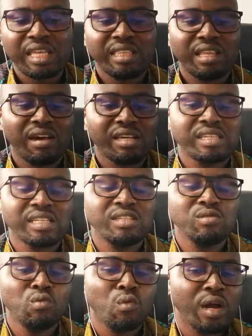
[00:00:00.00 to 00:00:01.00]
There are
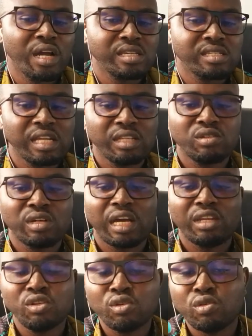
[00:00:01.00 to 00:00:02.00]
certain words that you
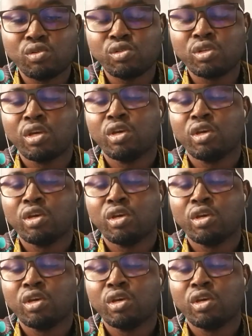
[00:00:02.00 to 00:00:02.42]
can use